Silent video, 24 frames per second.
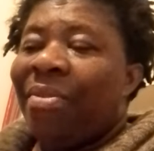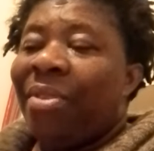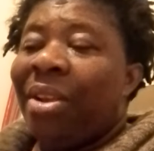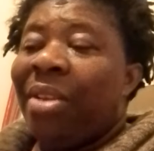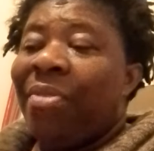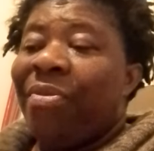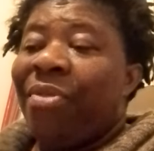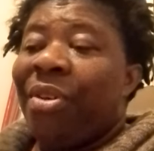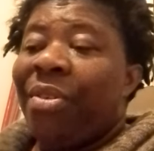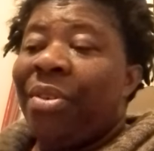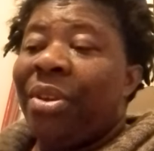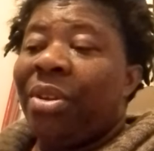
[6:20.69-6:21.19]

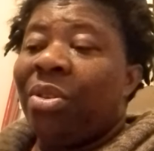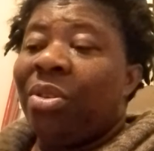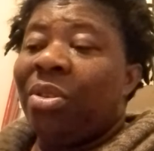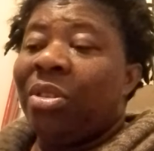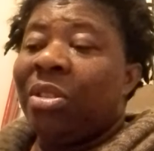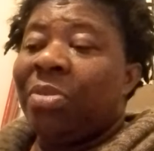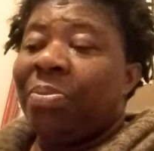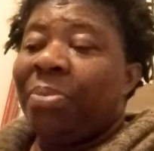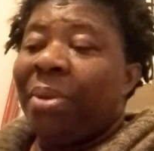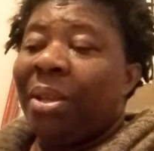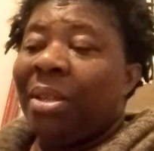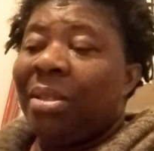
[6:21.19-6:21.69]
A very
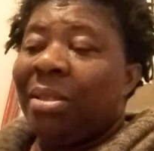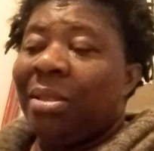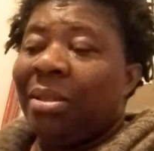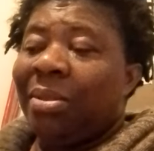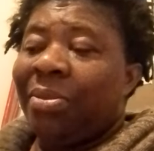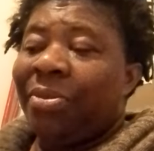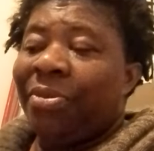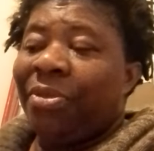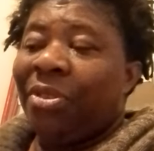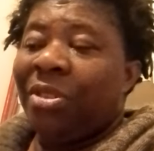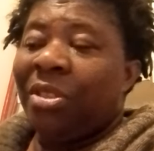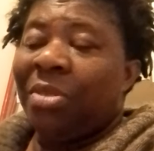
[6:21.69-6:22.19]
close
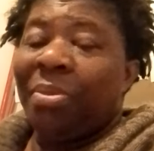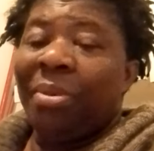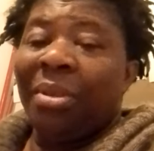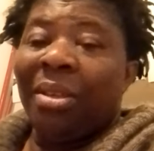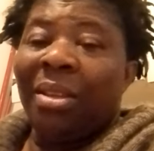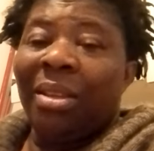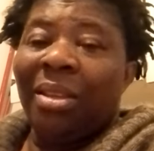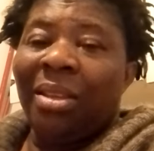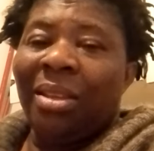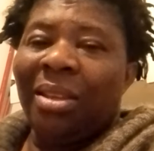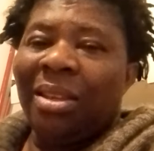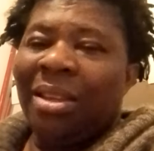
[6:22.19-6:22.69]
person fought
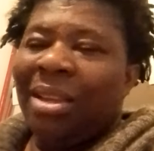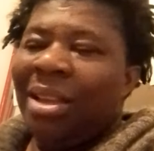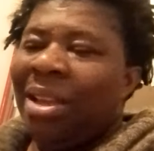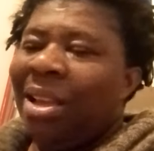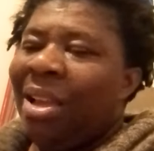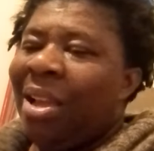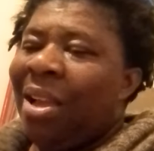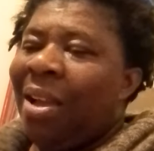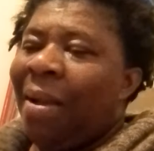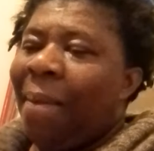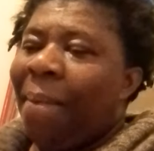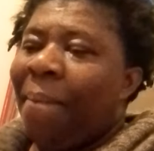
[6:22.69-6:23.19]
me.
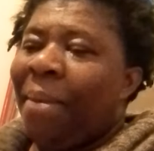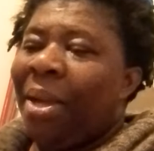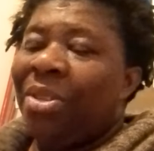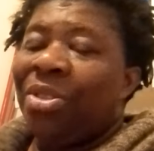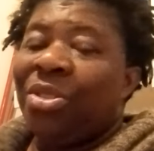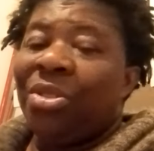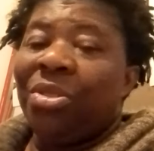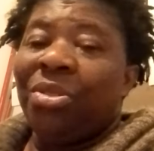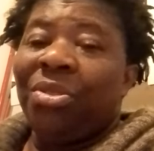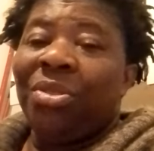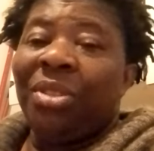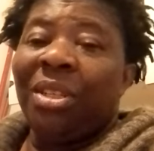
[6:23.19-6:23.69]
My
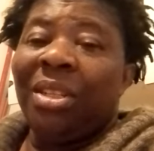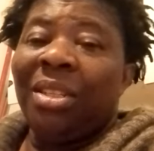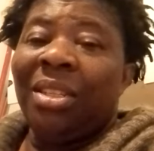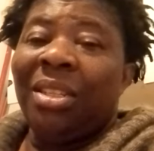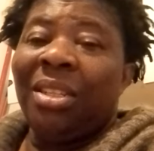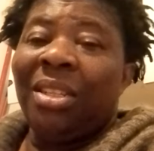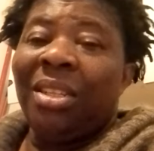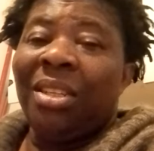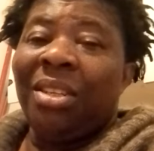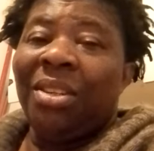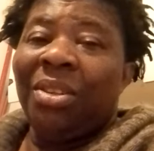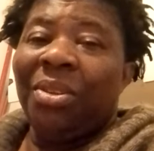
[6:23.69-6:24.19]
children
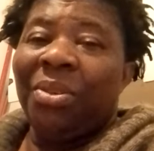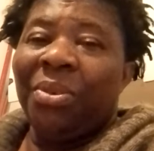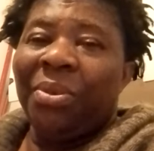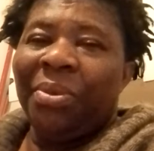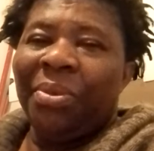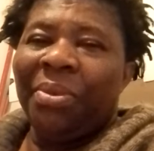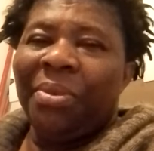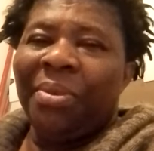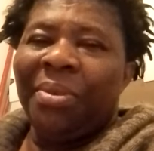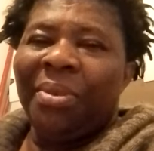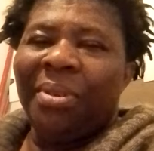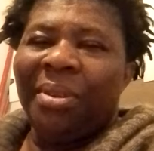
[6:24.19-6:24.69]
didn't know.